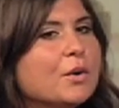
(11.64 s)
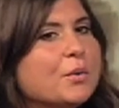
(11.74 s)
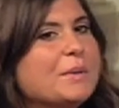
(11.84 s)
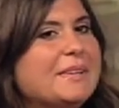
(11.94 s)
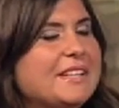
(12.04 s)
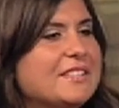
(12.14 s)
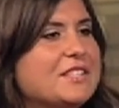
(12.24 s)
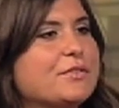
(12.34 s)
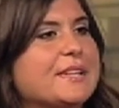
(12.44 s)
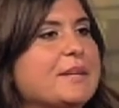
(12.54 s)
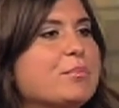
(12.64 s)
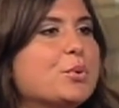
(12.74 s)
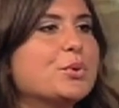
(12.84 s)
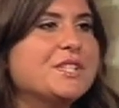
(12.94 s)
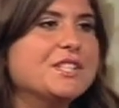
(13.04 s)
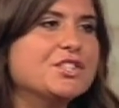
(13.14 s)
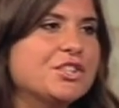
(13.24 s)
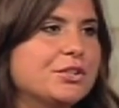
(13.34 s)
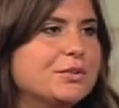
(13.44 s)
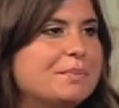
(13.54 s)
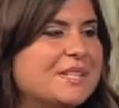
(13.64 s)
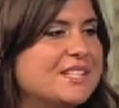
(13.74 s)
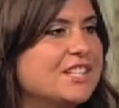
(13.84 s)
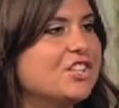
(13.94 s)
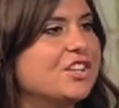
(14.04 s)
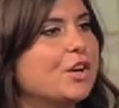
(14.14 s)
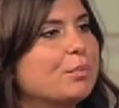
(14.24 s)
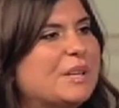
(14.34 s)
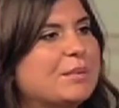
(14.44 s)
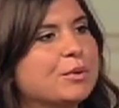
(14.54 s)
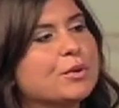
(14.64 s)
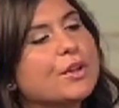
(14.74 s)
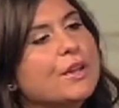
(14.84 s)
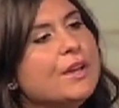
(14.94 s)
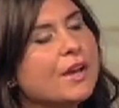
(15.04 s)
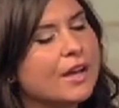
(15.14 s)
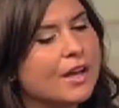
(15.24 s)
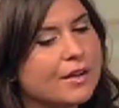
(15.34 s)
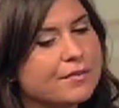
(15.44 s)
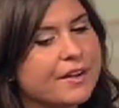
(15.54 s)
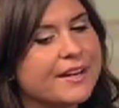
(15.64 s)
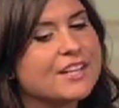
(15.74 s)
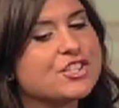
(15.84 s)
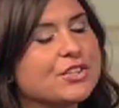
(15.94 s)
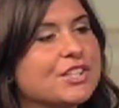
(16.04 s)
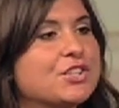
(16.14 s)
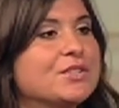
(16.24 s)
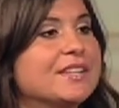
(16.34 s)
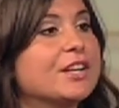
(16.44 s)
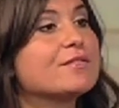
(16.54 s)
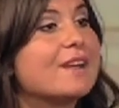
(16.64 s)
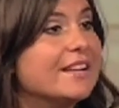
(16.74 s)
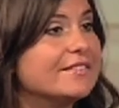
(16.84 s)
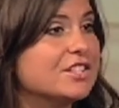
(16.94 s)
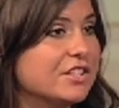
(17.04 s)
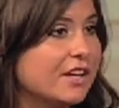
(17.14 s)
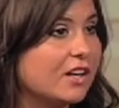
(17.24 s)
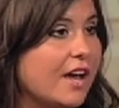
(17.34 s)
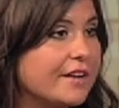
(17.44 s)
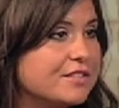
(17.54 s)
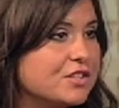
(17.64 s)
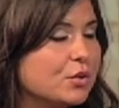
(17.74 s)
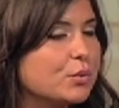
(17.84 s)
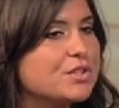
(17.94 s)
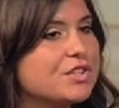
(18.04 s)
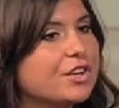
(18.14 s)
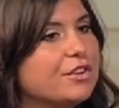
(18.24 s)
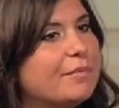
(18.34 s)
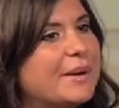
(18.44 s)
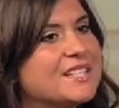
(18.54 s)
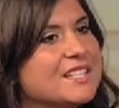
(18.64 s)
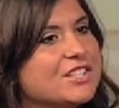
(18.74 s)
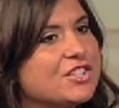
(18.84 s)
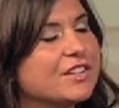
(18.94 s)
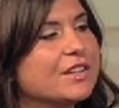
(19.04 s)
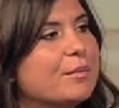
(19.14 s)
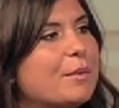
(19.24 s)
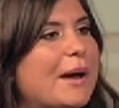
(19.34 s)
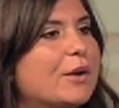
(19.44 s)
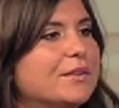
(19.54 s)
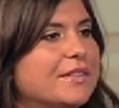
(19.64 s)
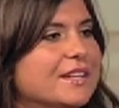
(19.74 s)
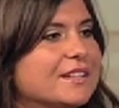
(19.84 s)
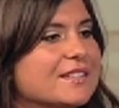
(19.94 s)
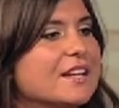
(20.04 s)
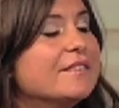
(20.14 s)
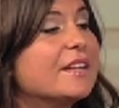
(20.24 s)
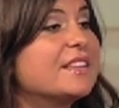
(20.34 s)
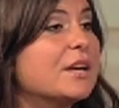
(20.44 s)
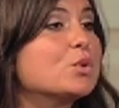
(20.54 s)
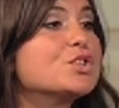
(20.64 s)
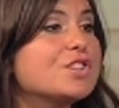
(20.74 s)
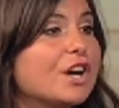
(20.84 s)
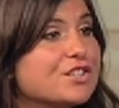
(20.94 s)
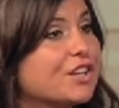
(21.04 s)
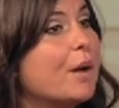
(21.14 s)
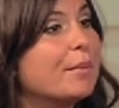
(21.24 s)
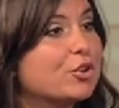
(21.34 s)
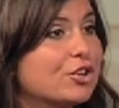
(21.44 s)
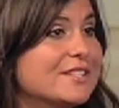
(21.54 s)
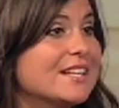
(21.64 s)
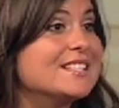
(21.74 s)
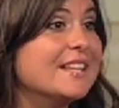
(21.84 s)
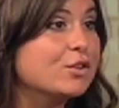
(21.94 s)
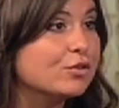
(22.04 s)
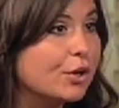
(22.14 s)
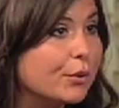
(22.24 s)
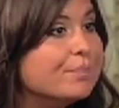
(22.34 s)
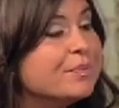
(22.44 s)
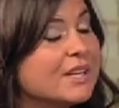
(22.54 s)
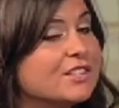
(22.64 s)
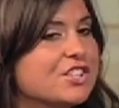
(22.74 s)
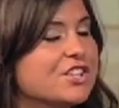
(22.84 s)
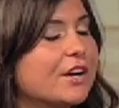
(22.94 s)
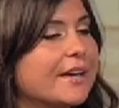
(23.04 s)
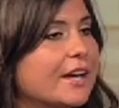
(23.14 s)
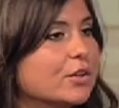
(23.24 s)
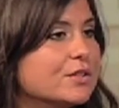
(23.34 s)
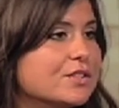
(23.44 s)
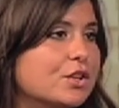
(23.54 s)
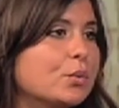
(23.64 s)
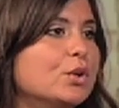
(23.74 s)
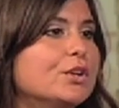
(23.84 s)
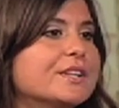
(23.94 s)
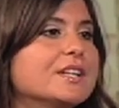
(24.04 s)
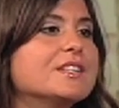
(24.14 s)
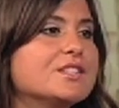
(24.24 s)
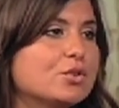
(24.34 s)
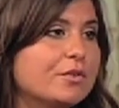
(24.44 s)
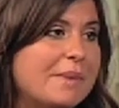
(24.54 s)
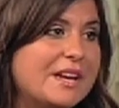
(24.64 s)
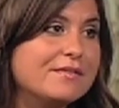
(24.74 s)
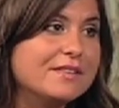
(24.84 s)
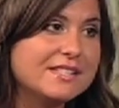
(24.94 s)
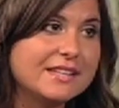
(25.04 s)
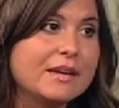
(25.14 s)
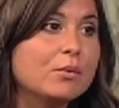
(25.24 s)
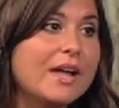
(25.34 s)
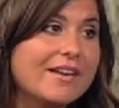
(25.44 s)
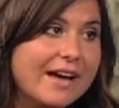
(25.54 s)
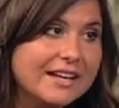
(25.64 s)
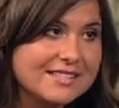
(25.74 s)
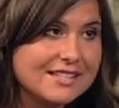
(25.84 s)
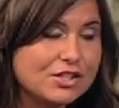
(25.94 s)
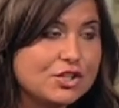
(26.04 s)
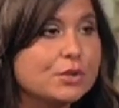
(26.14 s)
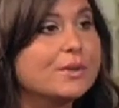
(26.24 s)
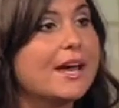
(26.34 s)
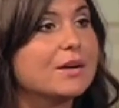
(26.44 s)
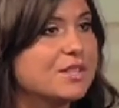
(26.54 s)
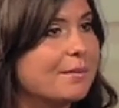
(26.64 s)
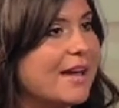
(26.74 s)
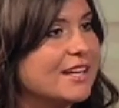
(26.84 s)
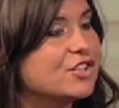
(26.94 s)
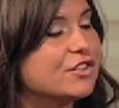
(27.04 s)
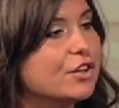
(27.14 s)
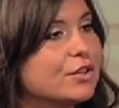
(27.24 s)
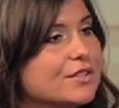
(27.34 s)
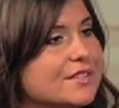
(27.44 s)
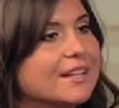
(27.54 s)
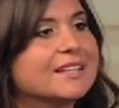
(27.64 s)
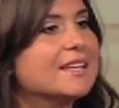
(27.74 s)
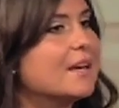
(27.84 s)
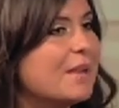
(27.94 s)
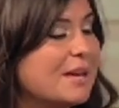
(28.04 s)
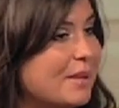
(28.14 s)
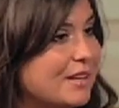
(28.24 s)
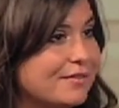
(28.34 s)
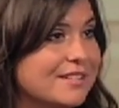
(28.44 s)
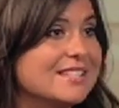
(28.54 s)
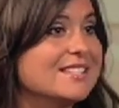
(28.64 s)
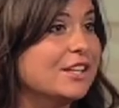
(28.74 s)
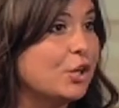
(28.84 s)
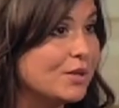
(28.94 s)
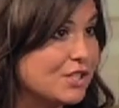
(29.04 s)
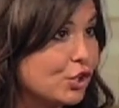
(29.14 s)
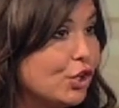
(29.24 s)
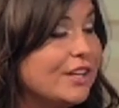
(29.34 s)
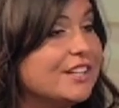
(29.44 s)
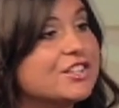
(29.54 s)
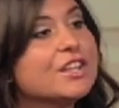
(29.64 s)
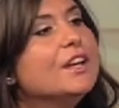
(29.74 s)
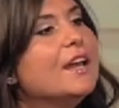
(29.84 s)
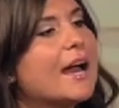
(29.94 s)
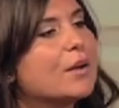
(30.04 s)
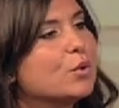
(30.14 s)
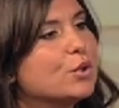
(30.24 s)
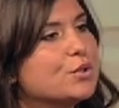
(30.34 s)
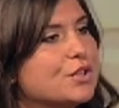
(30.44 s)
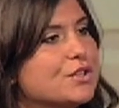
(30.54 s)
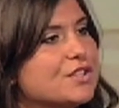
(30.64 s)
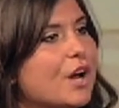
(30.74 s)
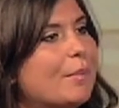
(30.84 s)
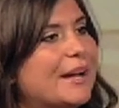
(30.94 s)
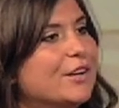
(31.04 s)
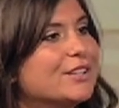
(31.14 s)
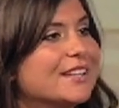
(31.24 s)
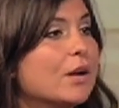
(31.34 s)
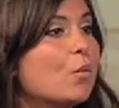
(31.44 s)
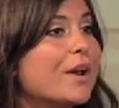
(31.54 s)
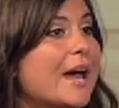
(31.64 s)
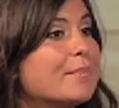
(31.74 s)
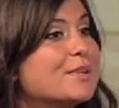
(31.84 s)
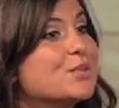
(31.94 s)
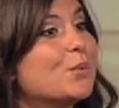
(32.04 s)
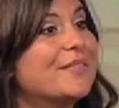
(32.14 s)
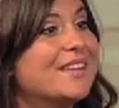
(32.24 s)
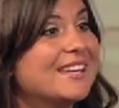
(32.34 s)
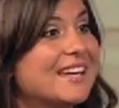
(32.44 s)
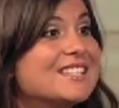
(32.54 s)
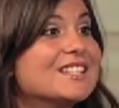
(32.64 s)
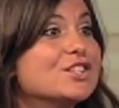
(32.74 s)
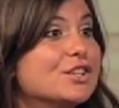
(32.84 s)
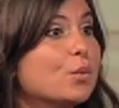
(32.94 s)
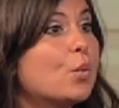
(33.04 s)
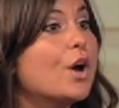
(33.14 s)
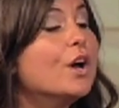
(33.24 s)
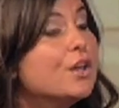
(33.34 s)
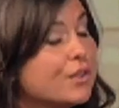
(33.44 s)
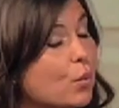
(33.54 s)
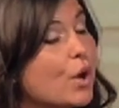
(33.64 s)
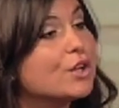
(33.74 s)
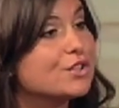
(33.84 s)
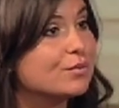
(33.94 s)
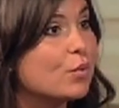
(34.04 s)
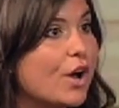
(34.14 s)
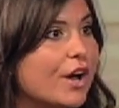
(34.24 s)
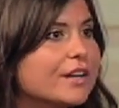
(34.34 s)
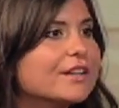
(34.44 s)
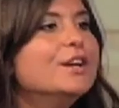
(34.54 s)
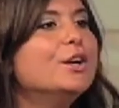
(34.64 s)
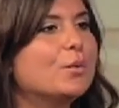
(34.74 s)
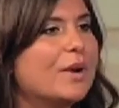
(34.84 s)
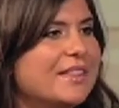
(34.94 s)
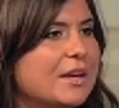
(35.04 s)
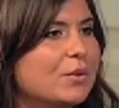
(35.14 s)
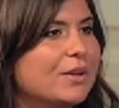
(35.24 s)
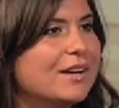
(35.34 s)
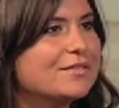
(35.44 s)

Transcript: We believe it's really important to be teaching young people financial issues that are relevant to their lives. So we'll start off by teaching them about things that they will start to come across as they grow into young adults. So we'll look at the sort of benefits that they will have access to and how to manage those, like EMA benefits as they go into college. And we'll also start by looking at what happens when they get into the world of work, where they will have to...